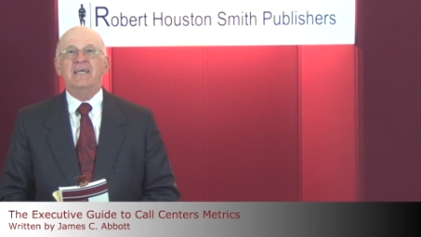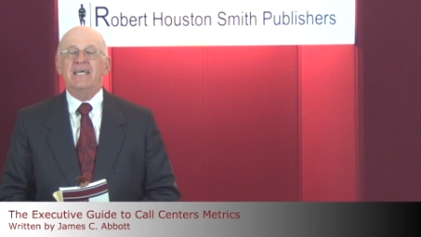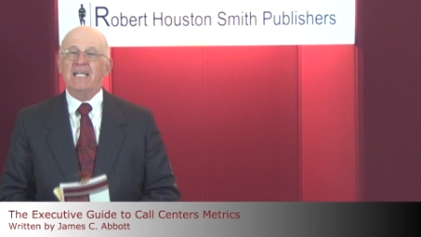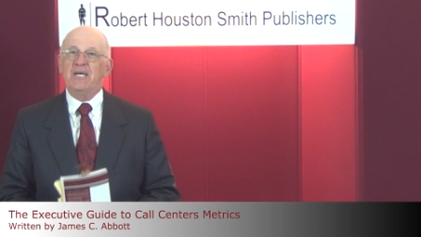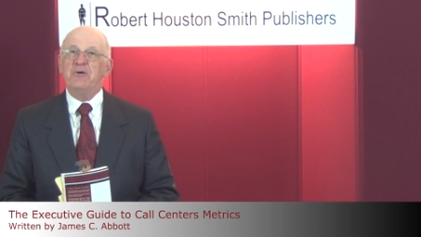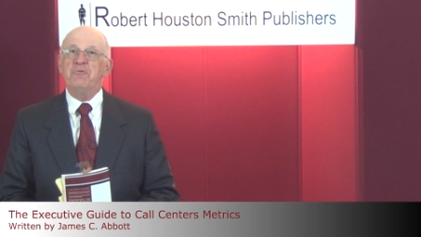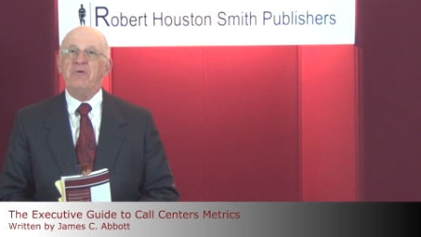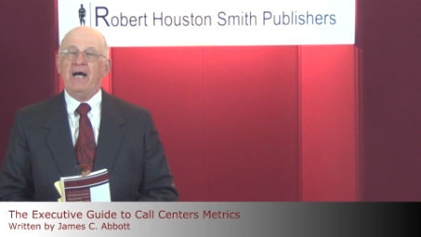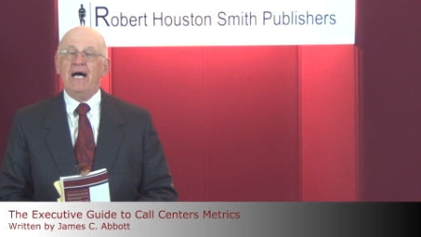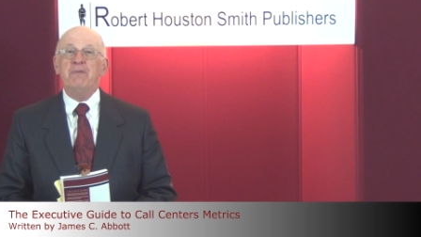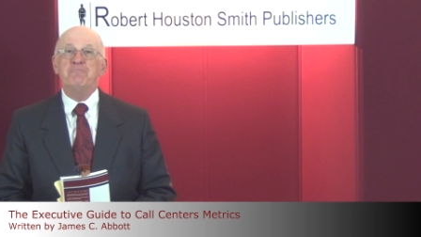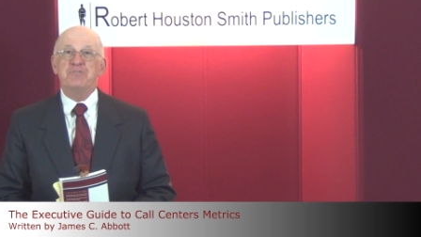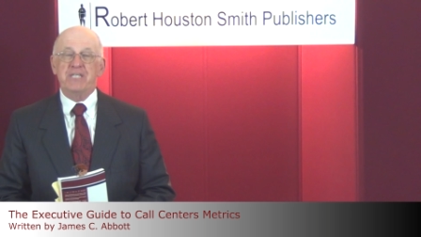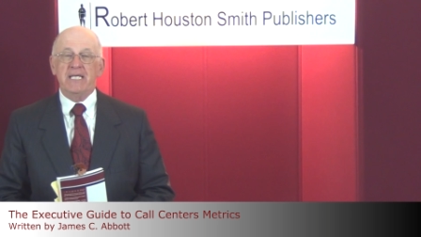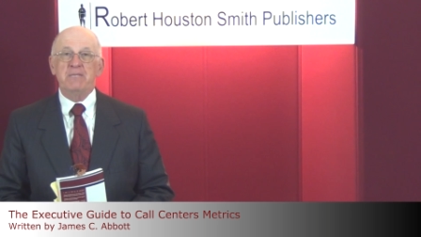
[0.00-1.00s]
Hello,
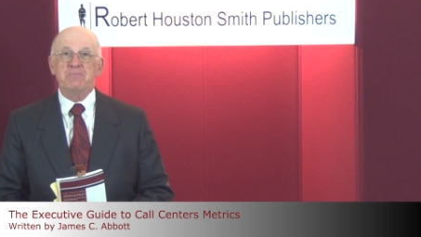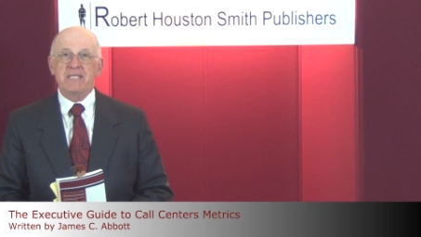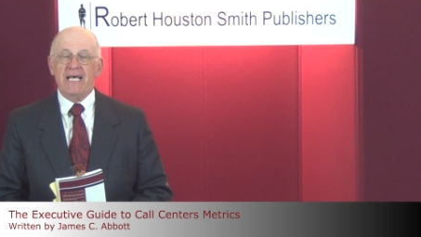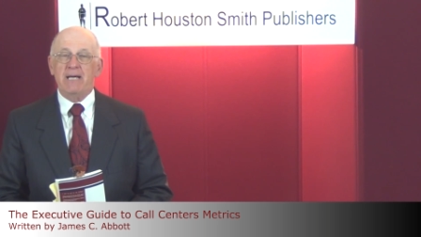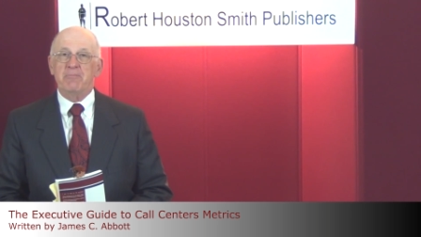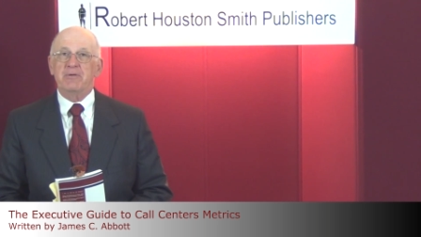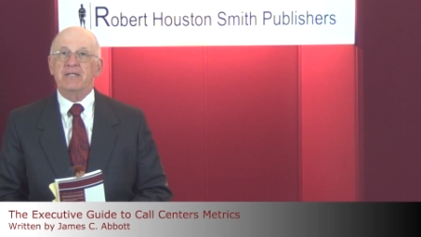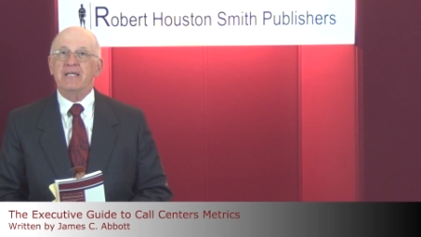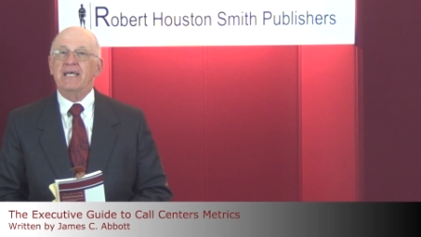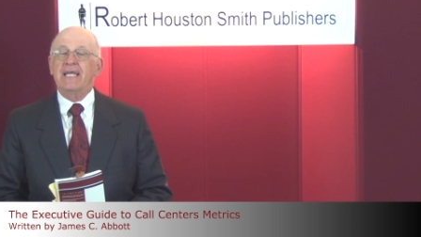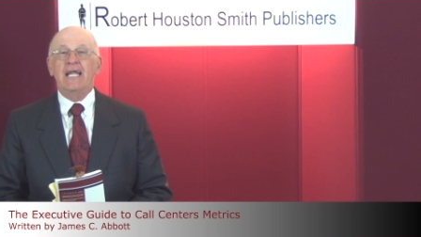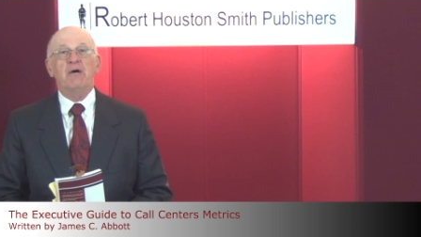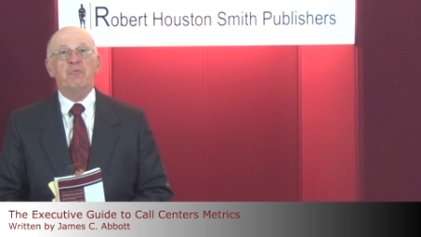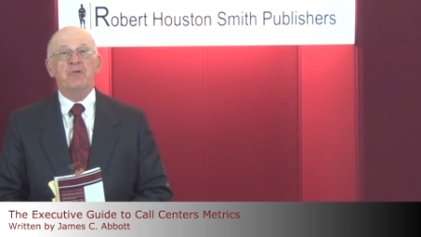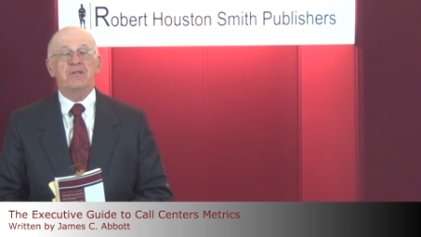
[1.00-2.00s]
I'm James Abbott,
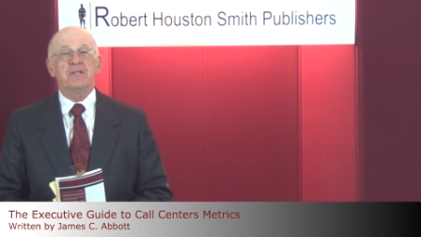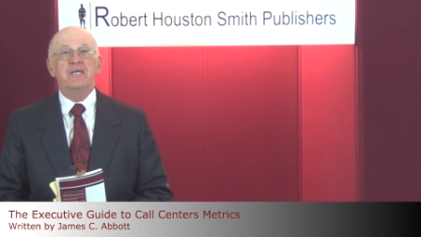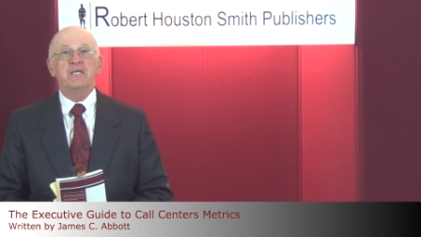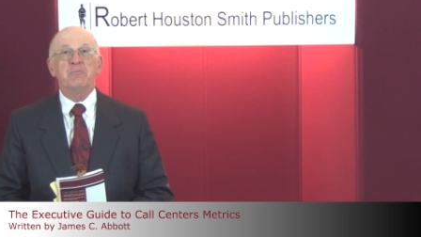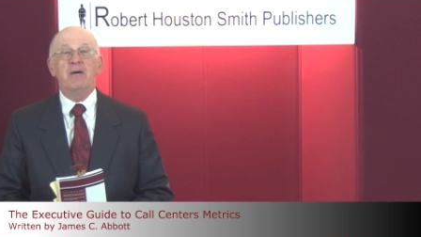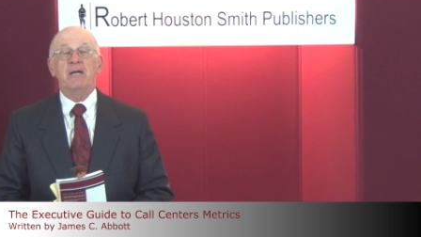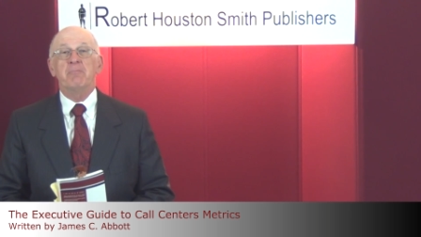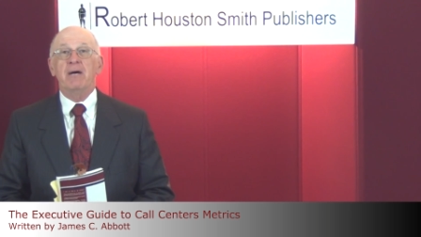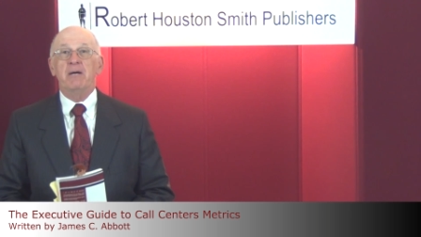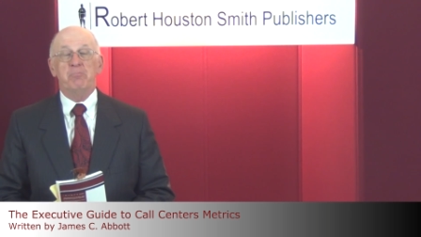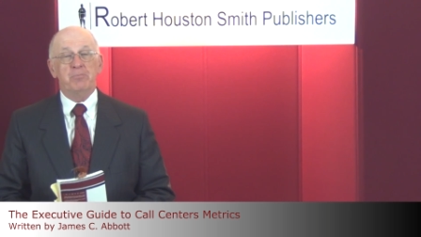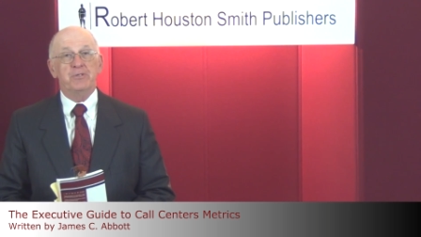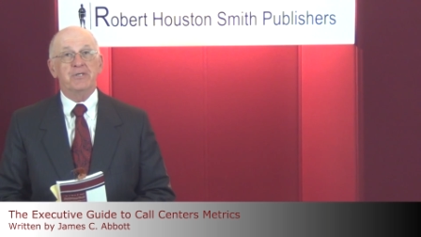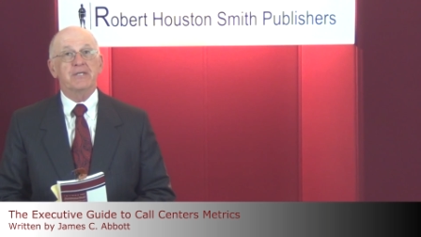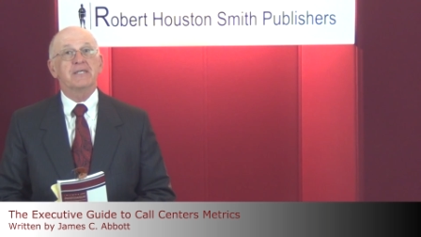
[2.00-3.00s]
and I want to tell you about my
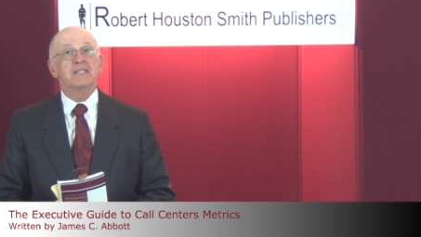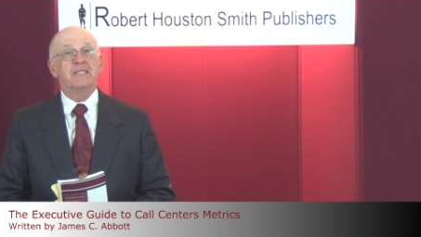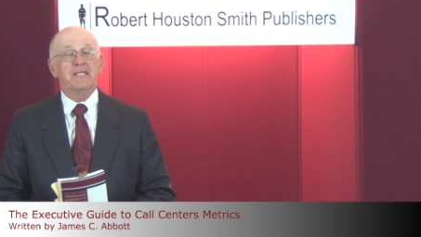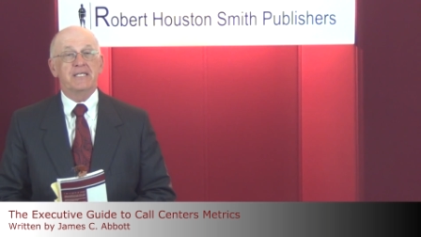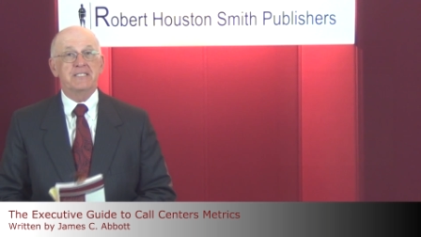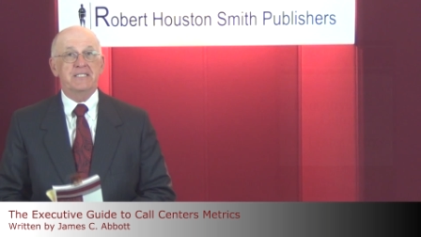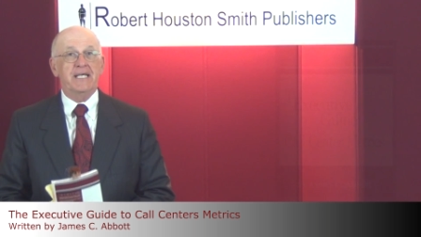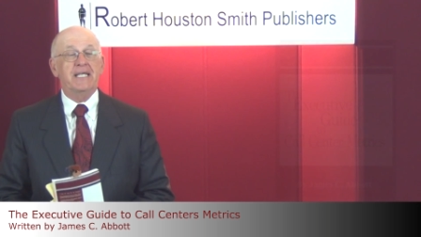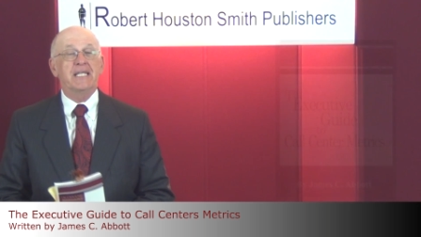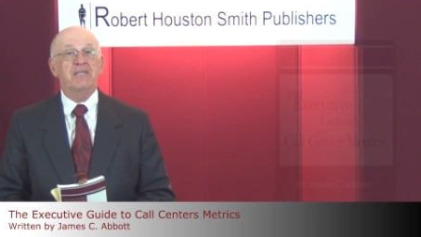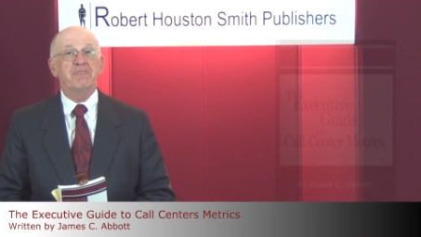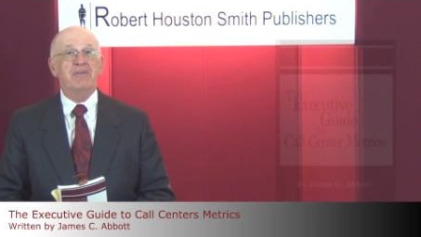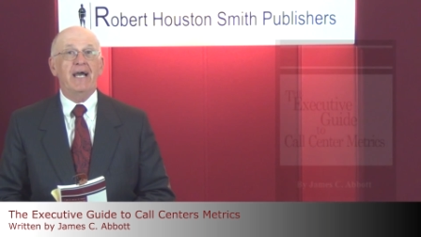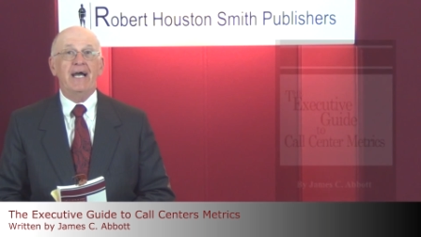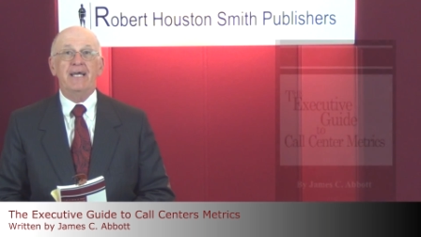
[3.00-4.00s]
book, The
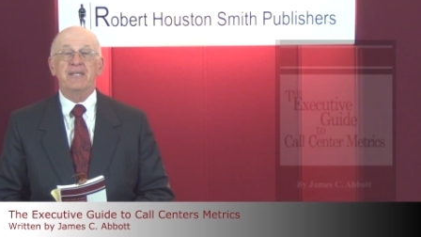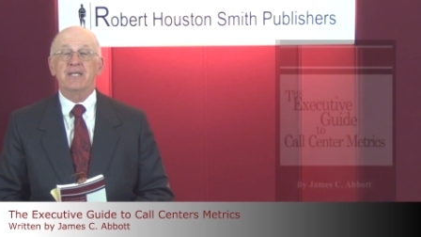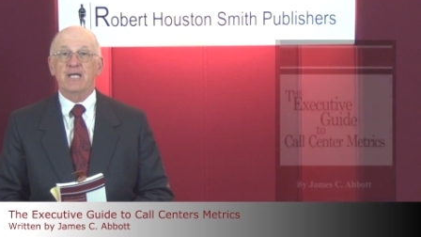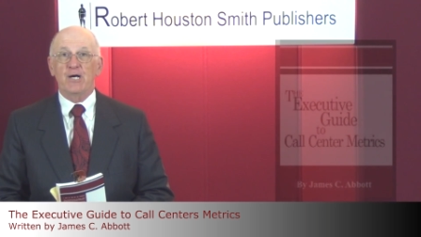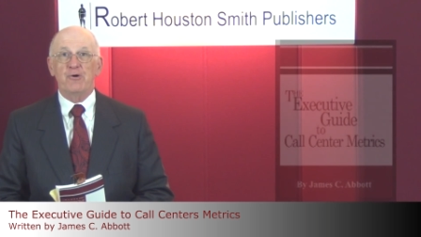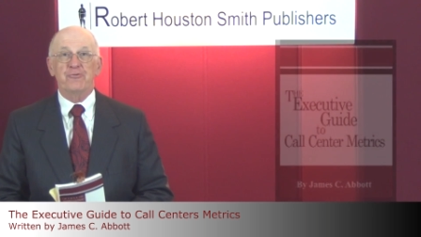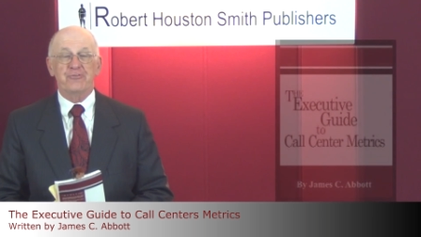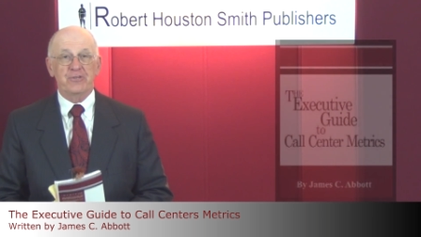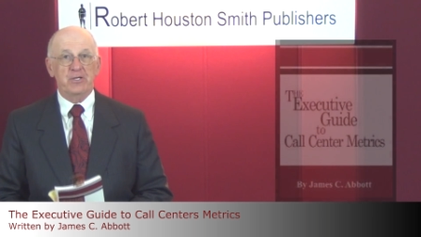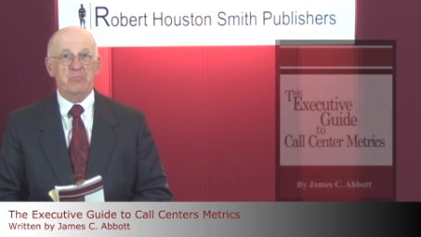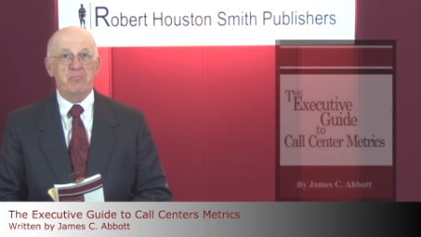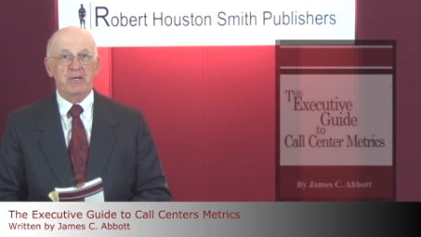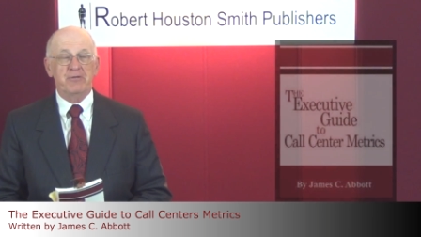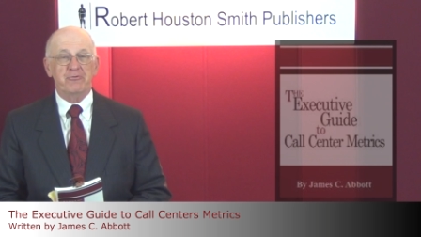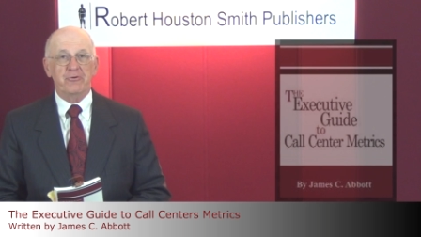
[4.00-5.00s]
Executive Guide to Call Center
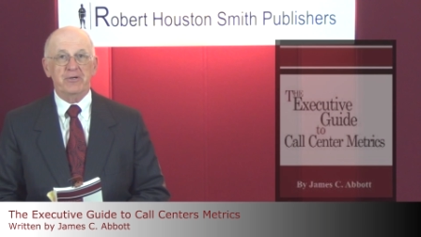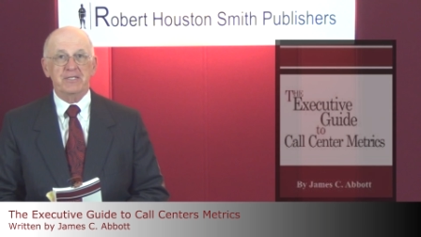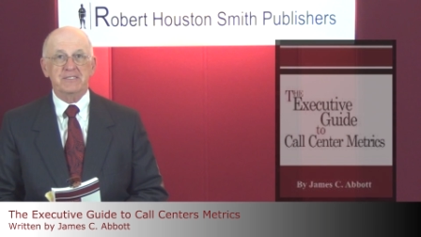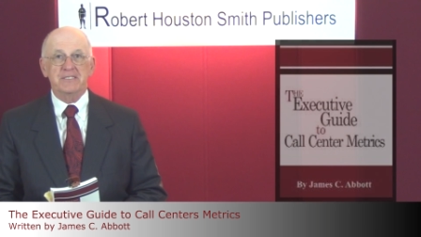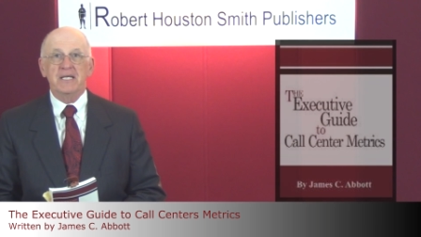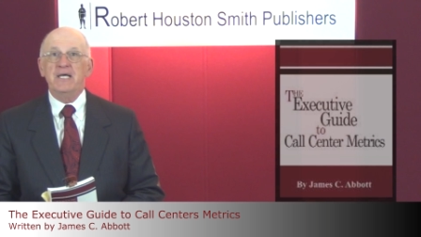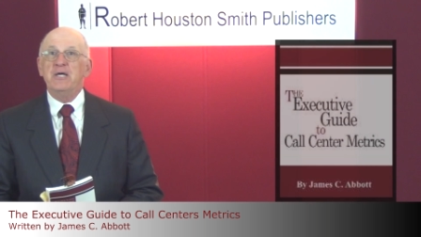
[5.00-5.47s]
Metrics.